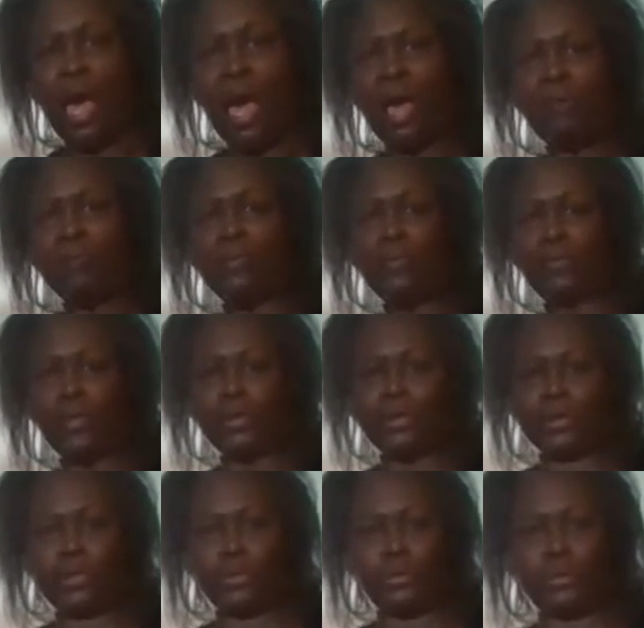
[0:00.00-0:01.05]
I'm from Royal
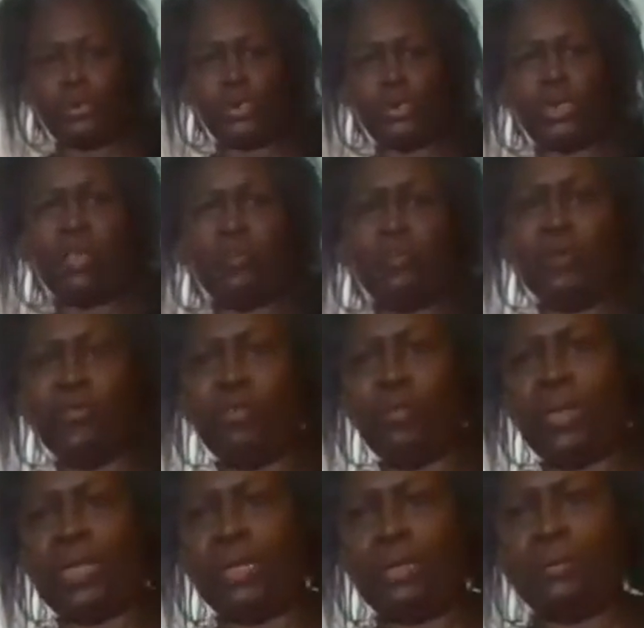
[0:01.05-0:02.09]
2. She gave birth to
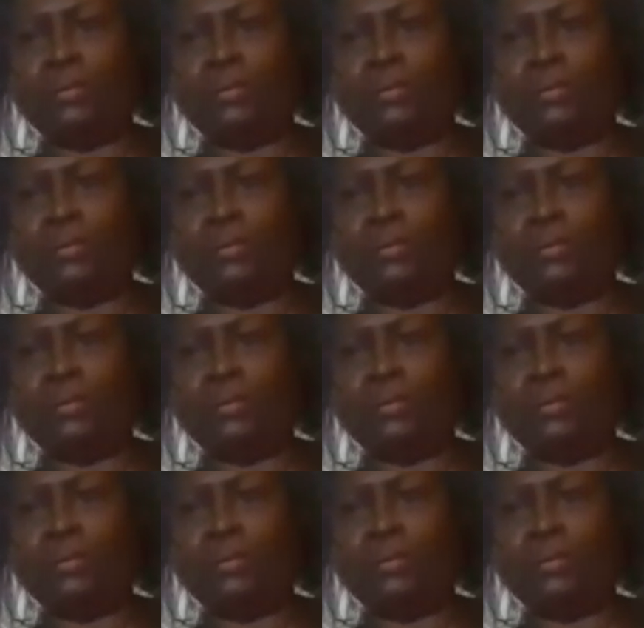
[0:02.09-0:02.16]
me.